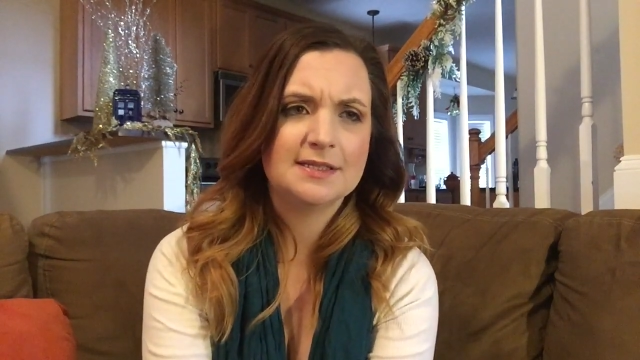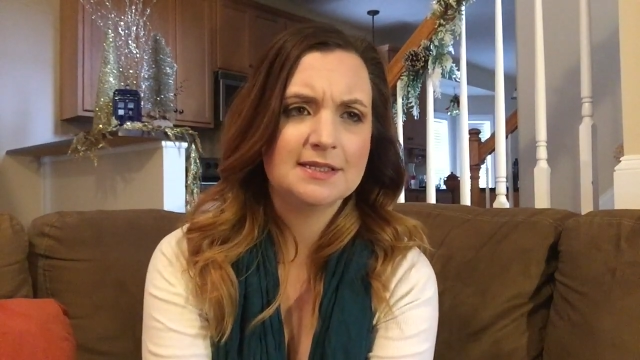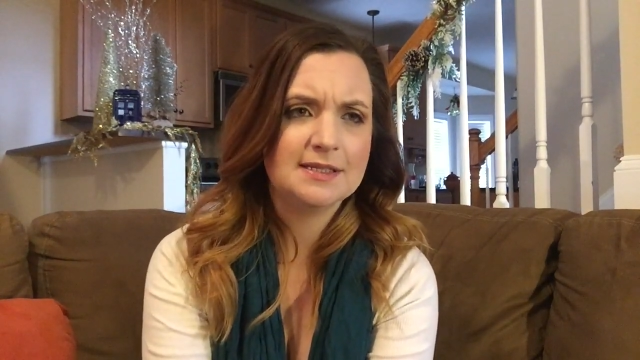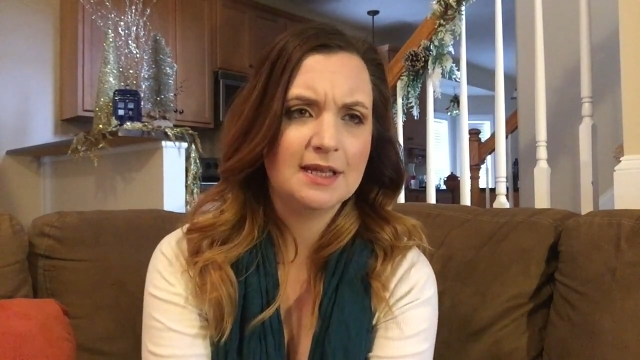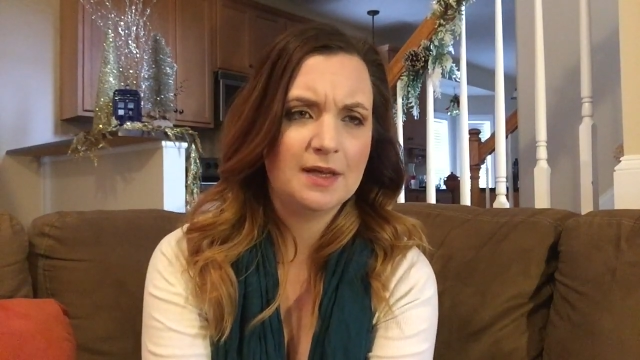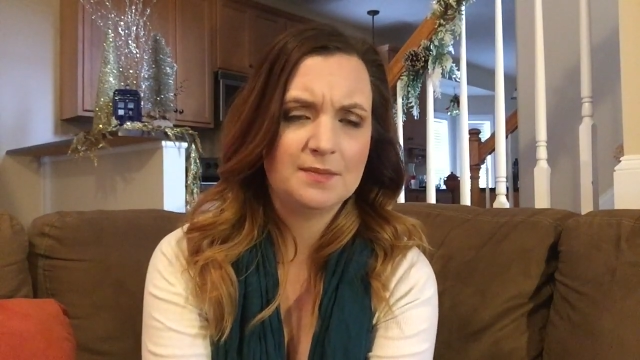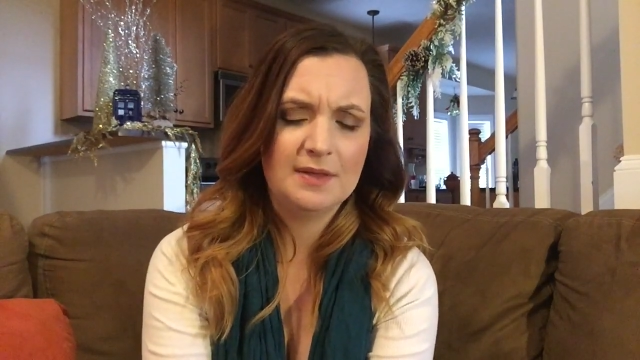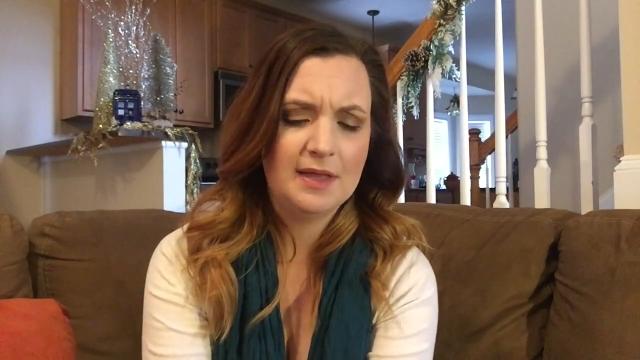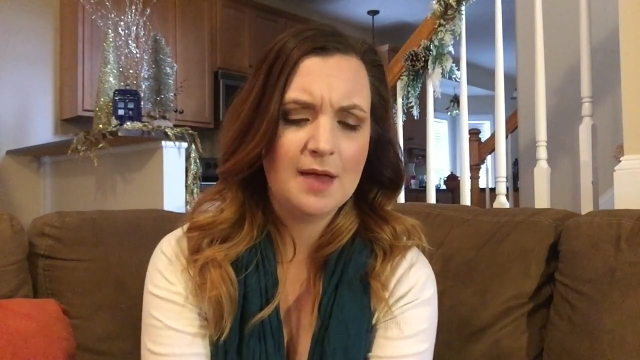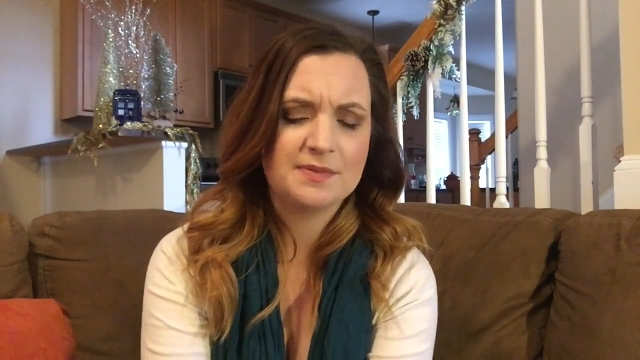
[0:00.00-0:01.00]
uh,
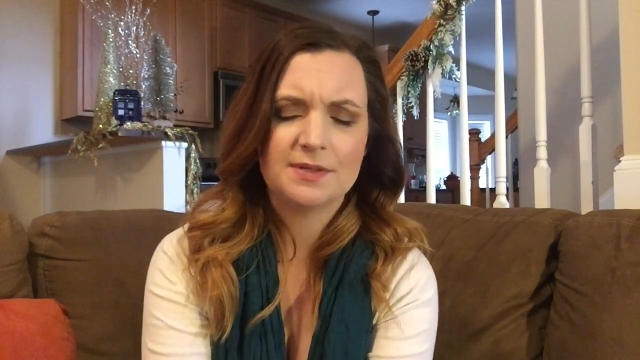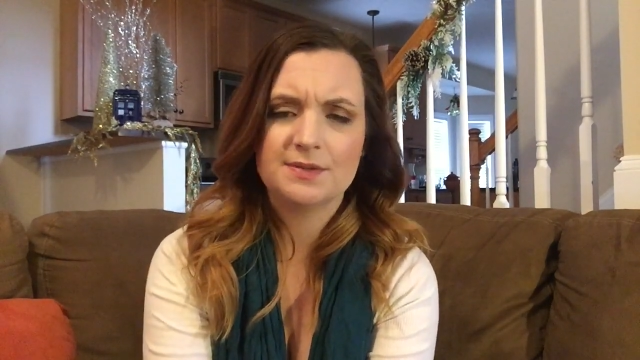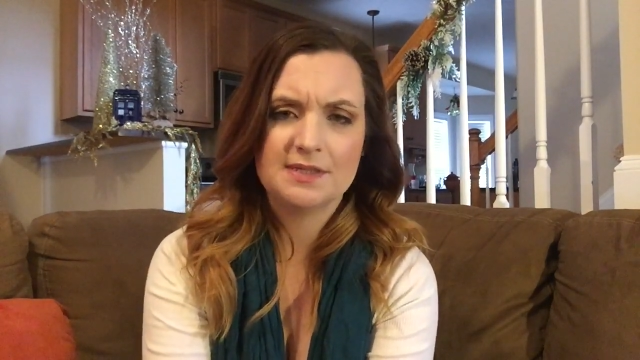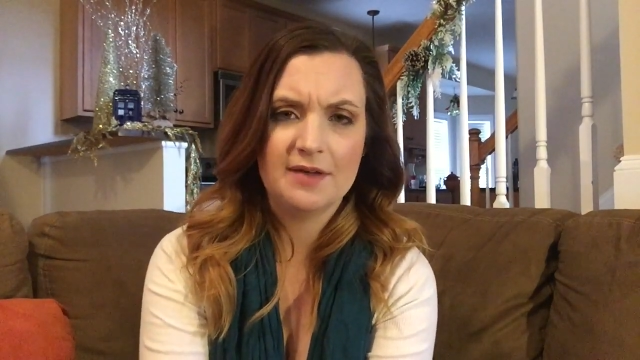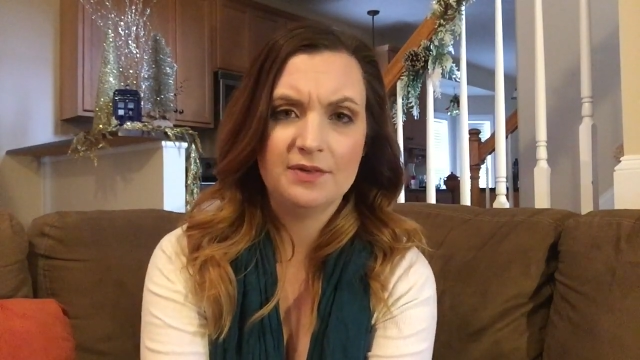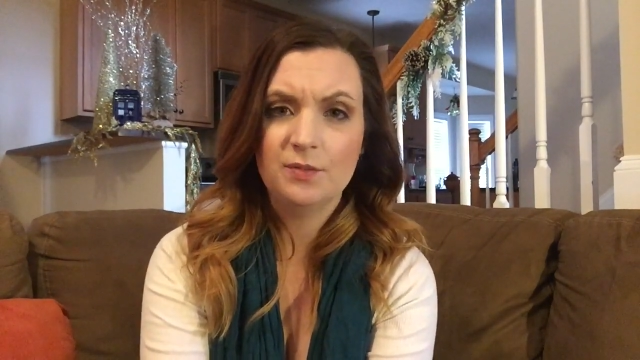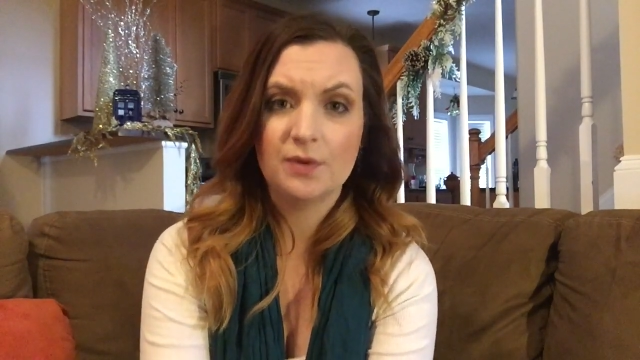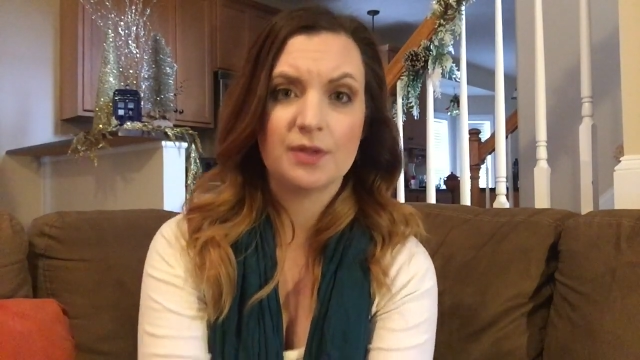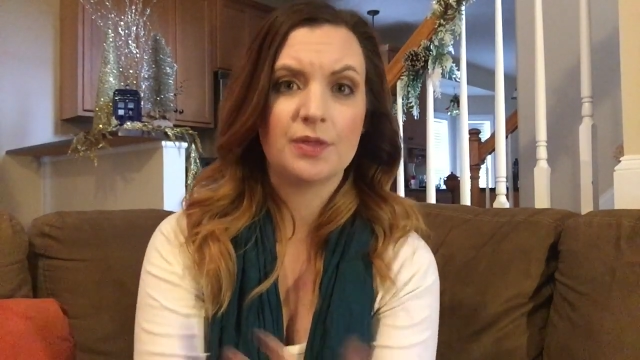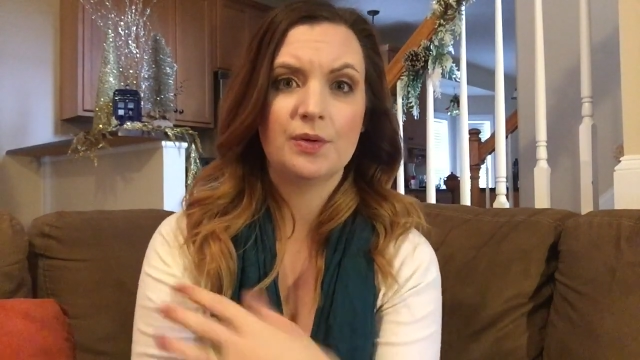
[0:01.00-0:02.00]
episode seven
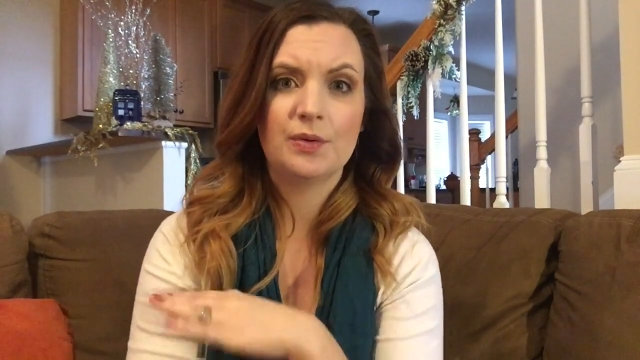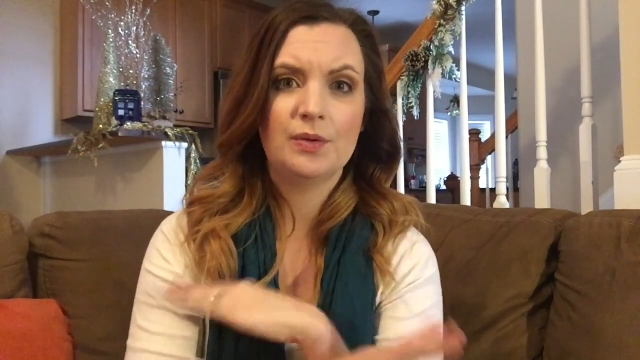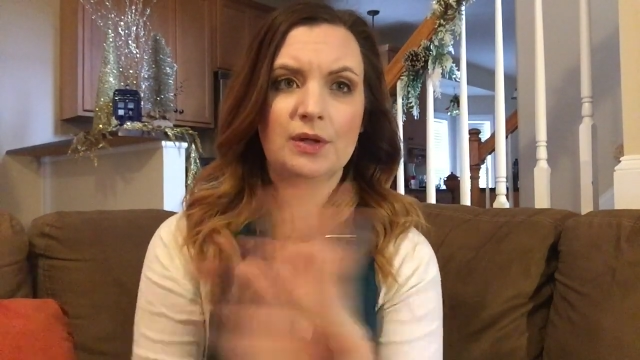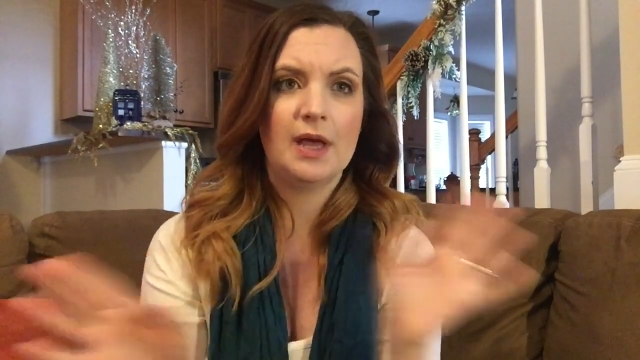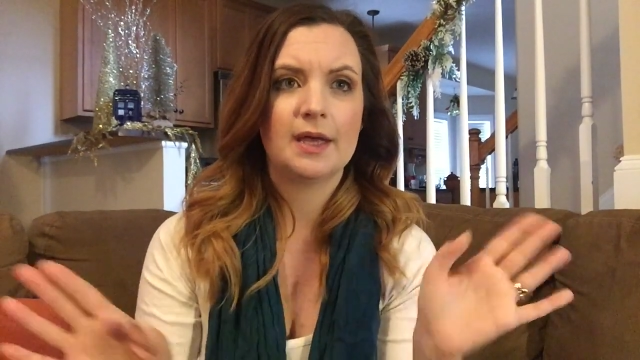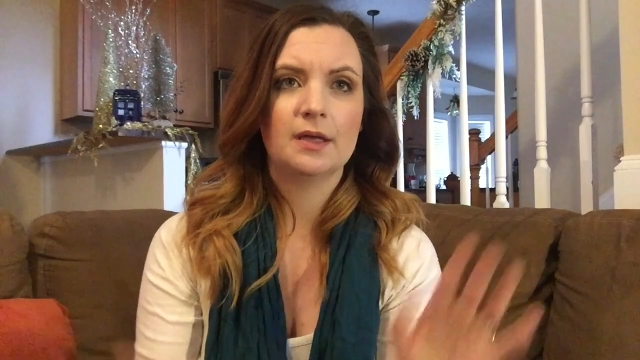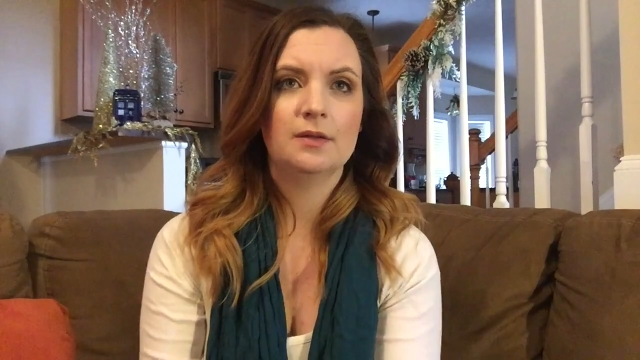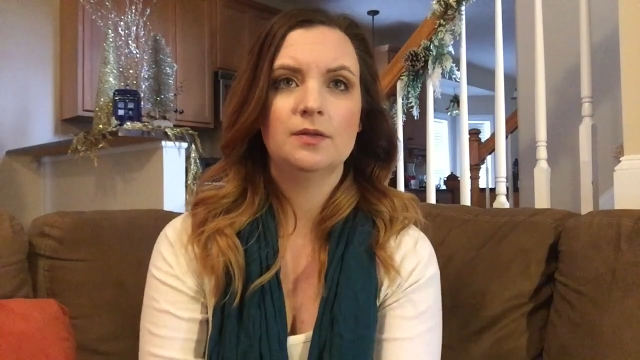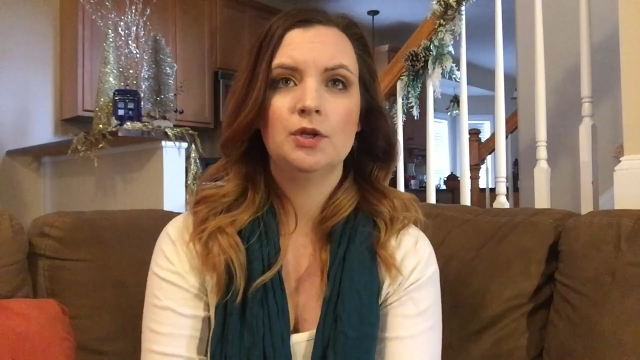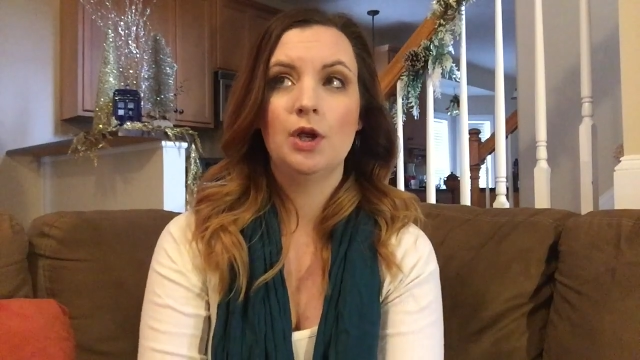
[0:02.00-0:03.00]
with like
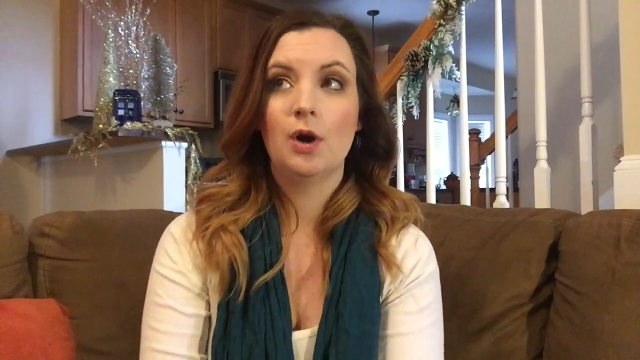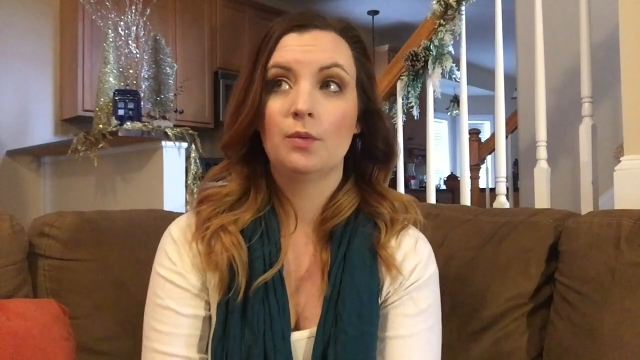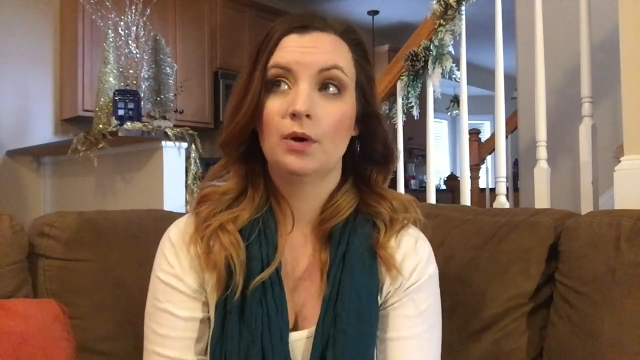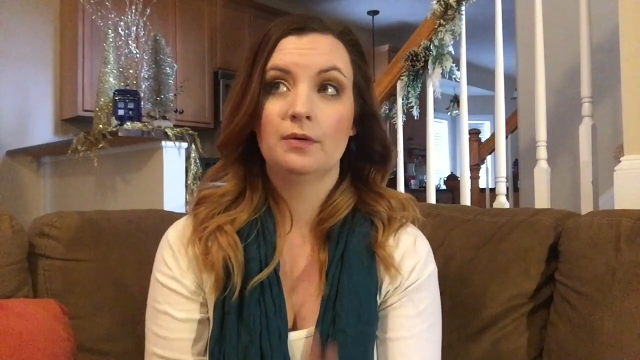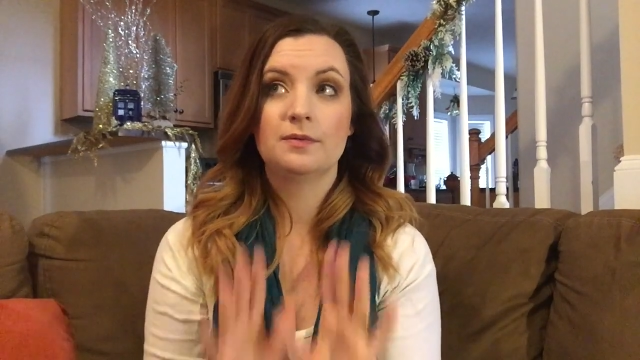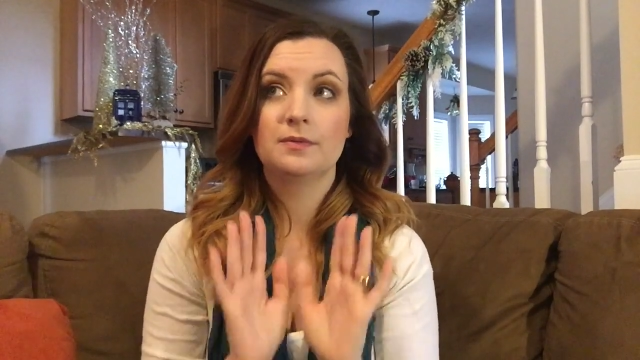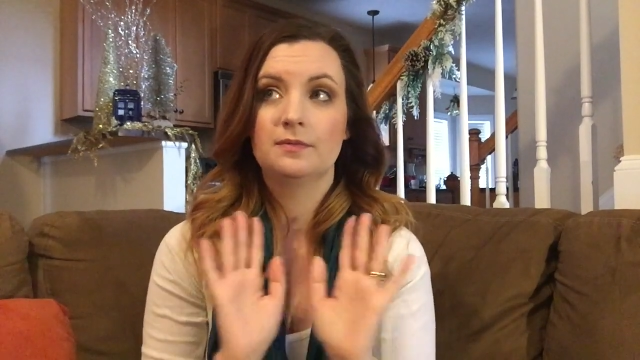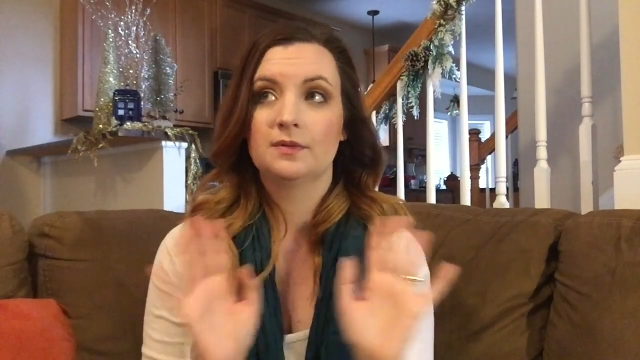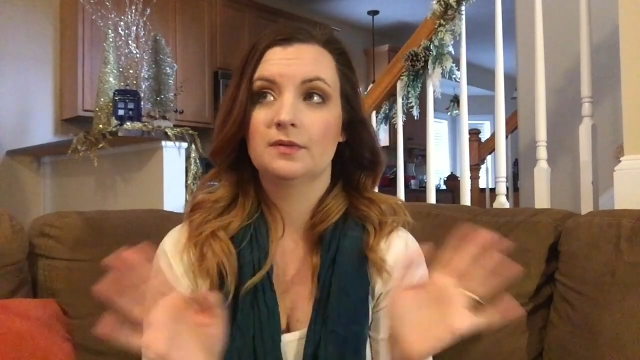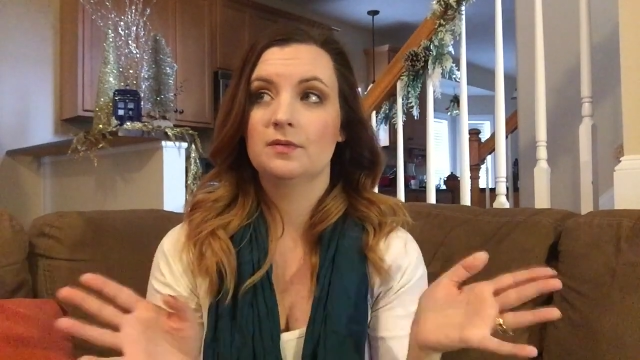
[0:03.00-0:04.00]
you know
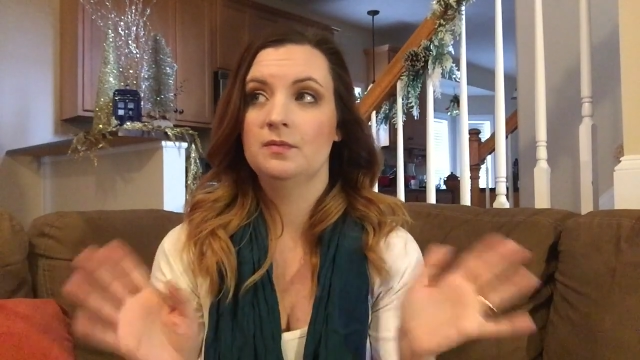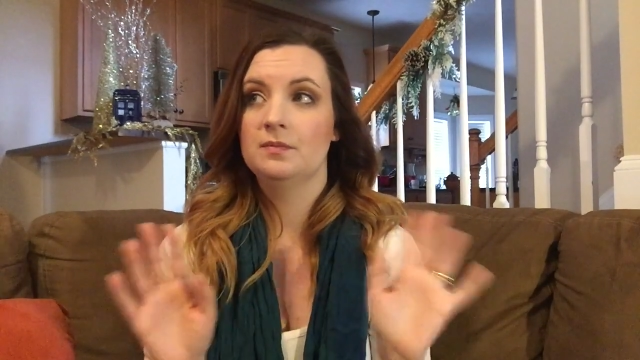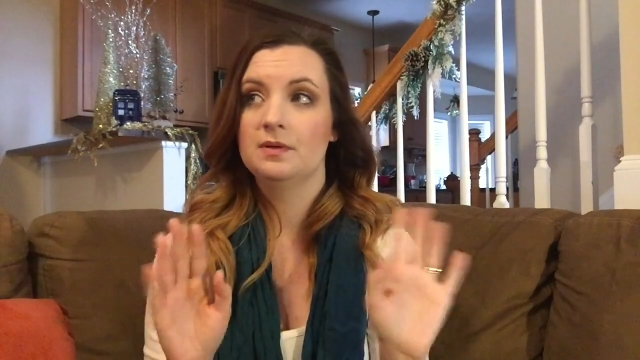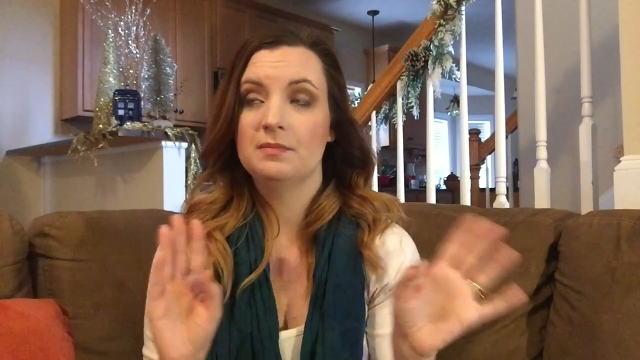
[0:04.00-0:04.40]
uh,